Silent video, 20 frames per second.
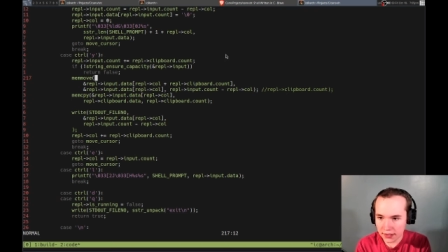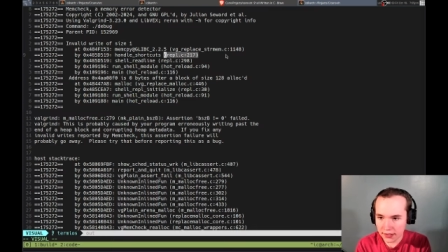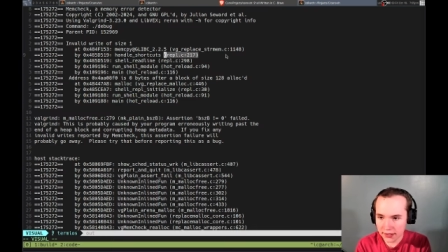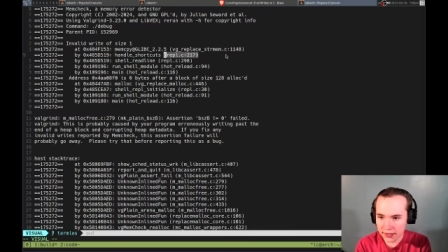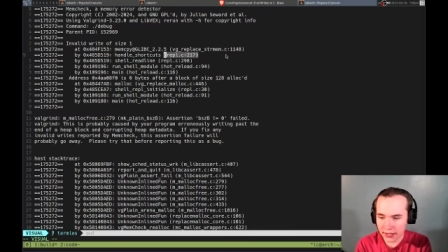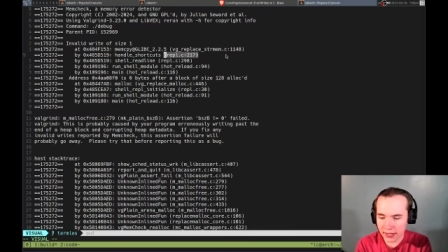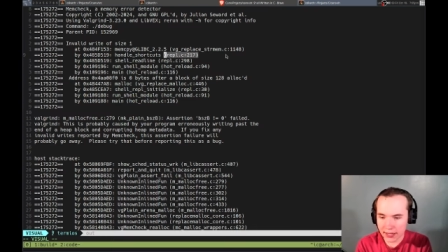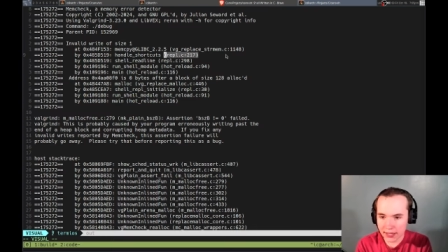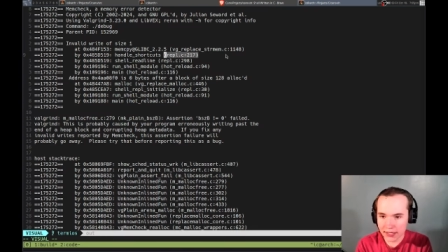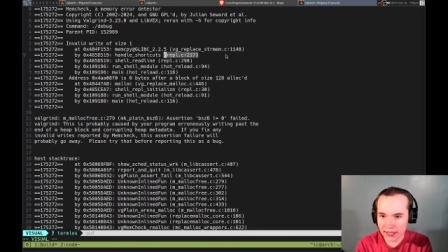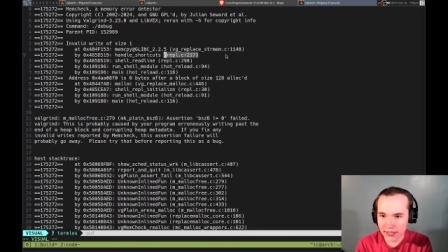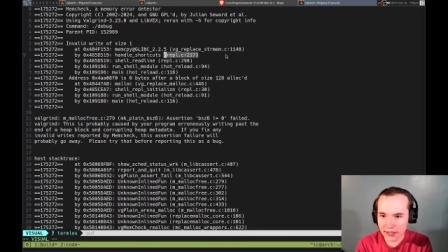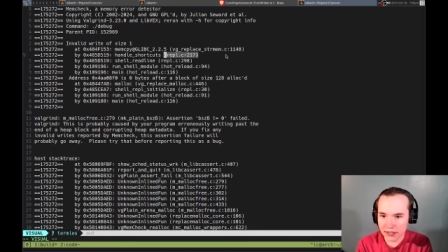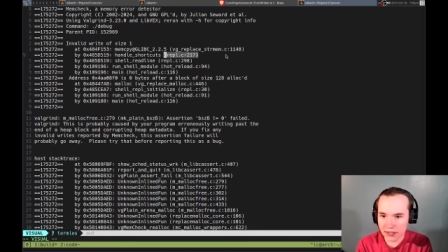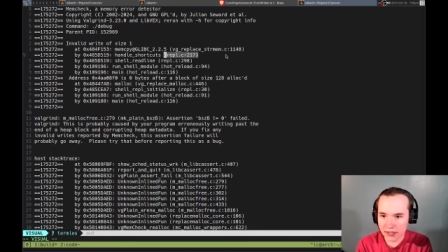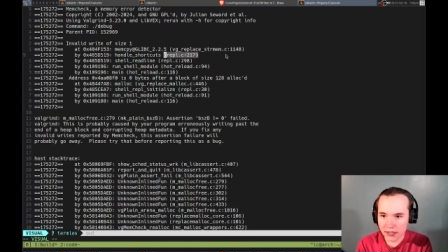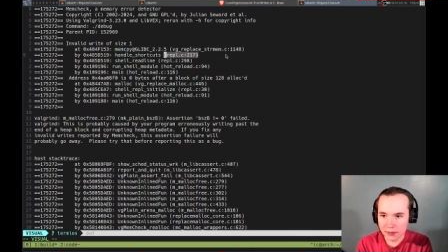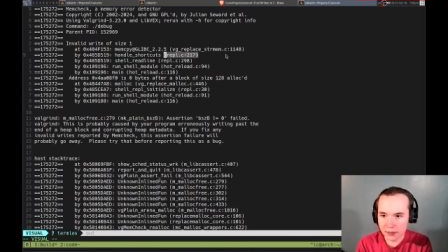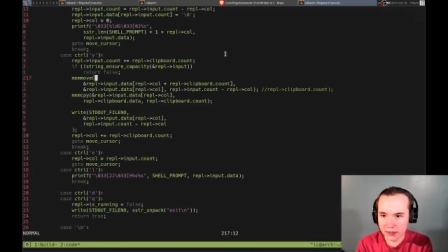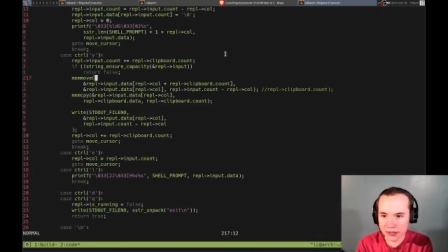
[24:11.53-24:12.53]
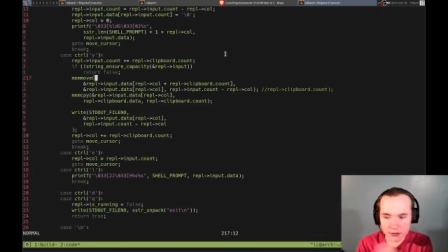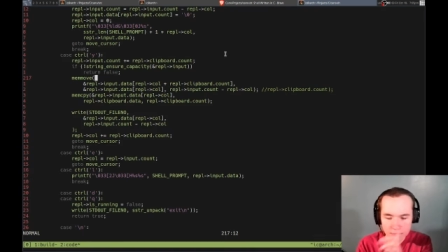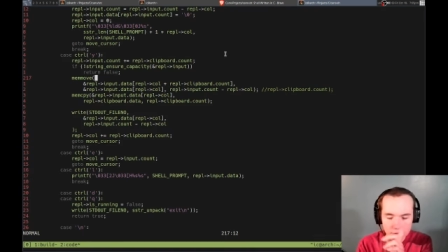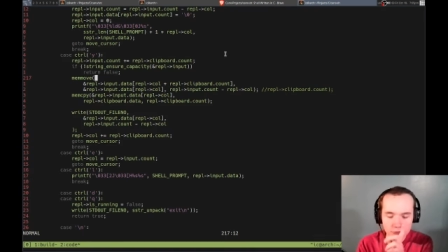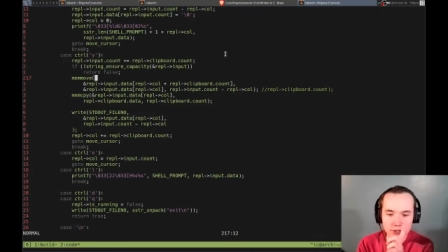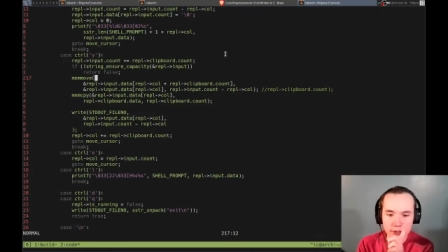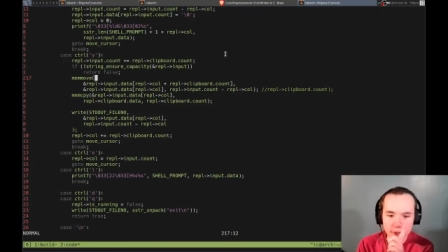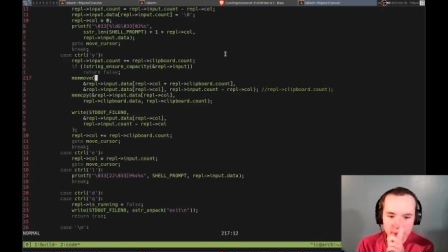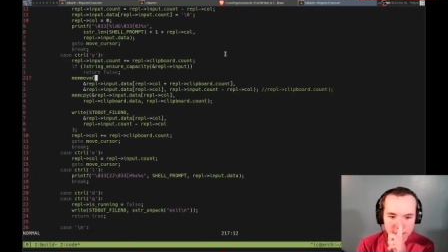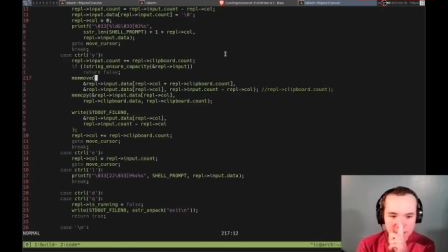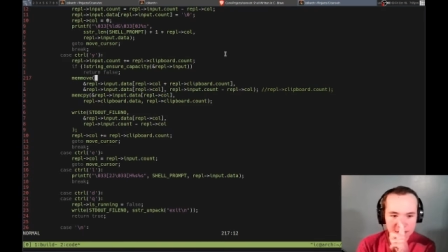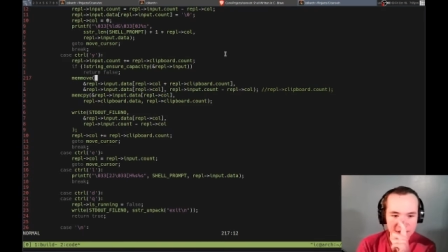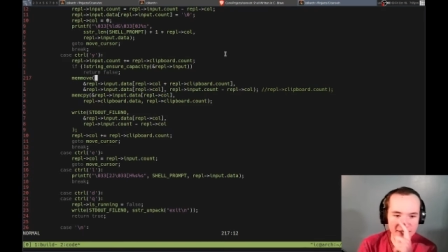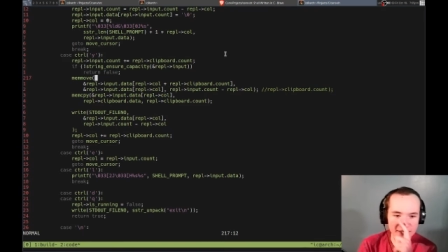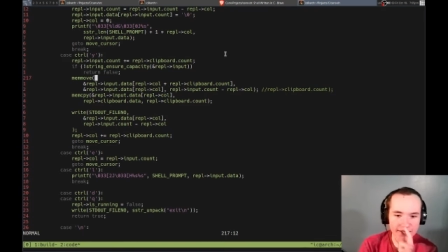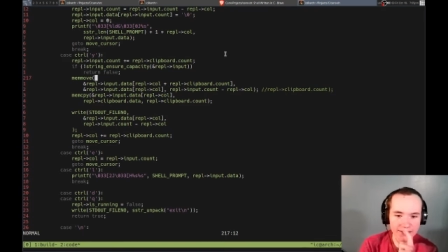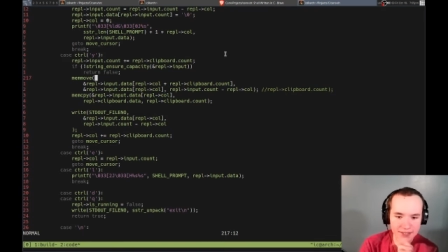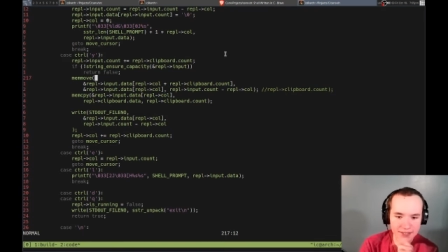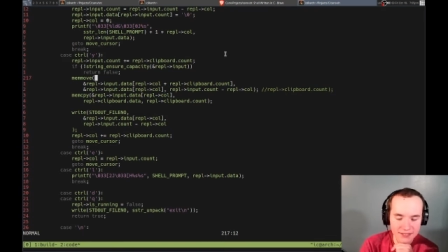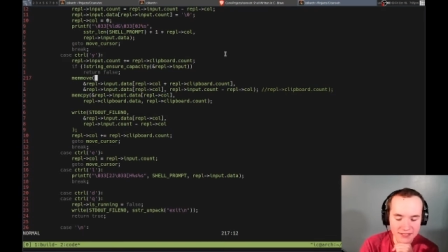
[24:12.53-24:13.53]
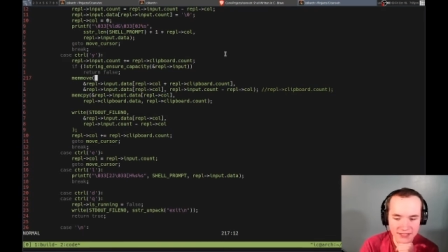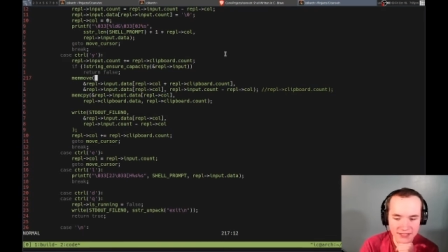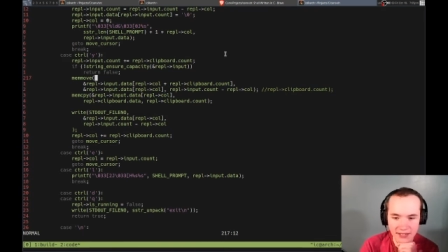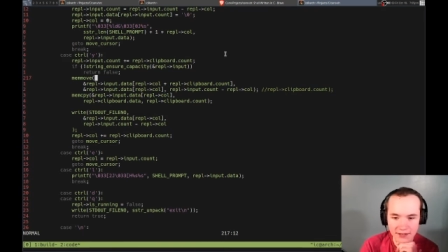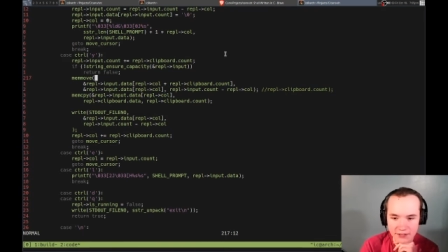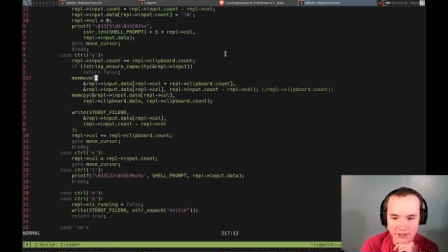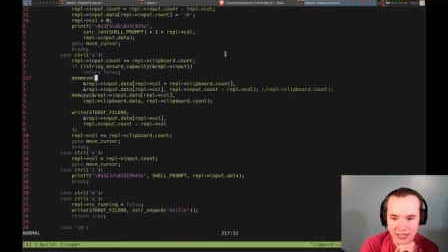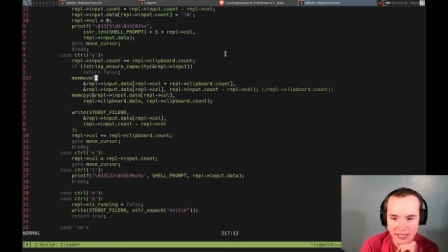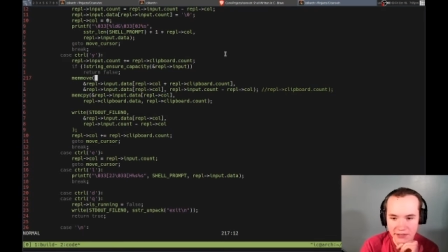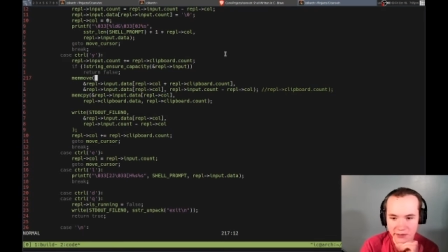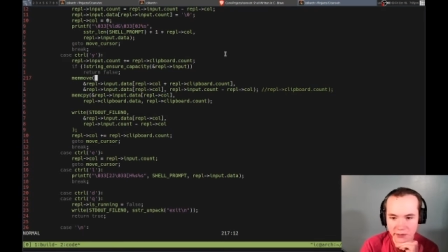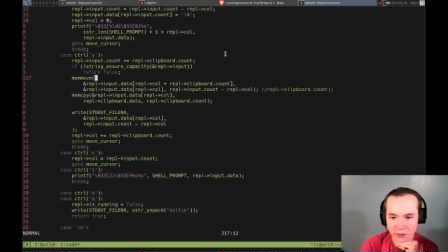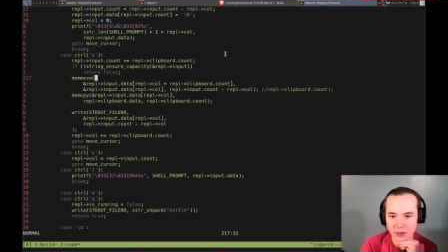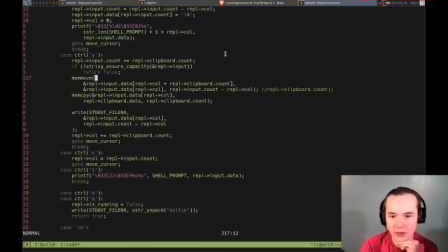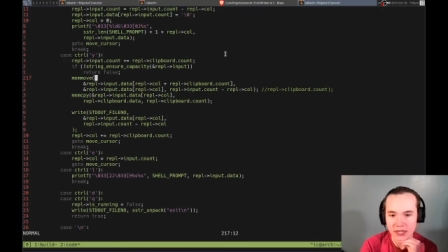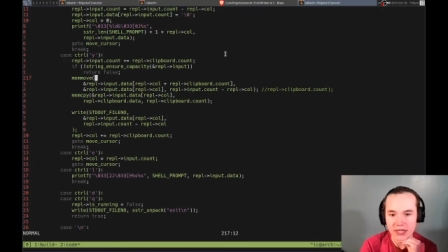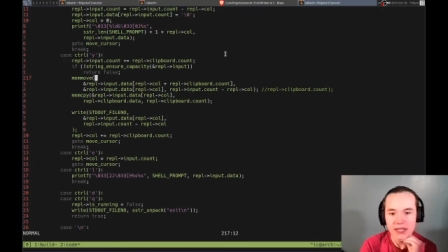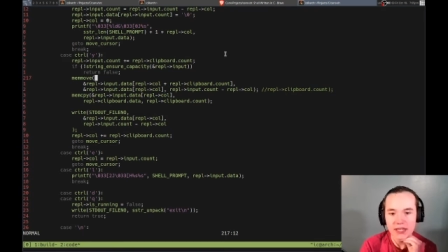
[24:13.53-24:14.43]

Yeah, it is. But now it's only of size 1.